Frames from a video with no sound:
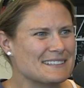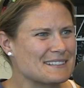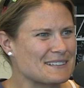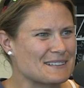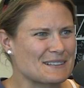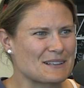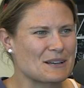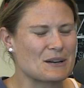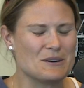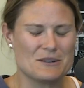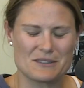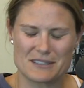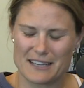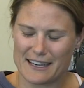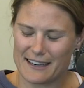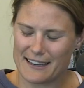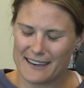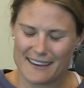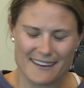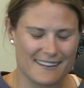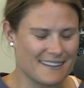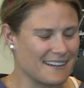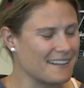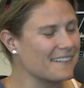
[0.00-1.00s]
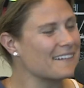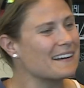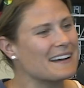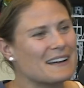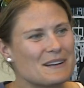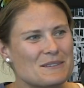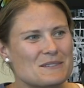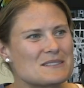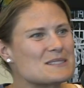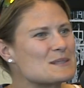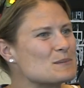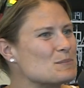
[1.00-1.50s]
You're going to, okay, all
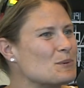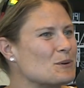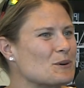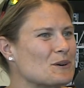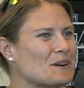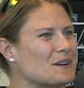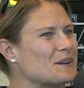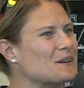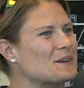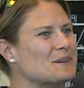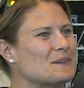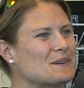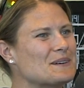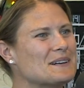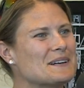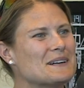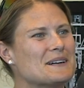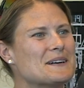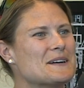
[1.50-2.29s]
right, we support you.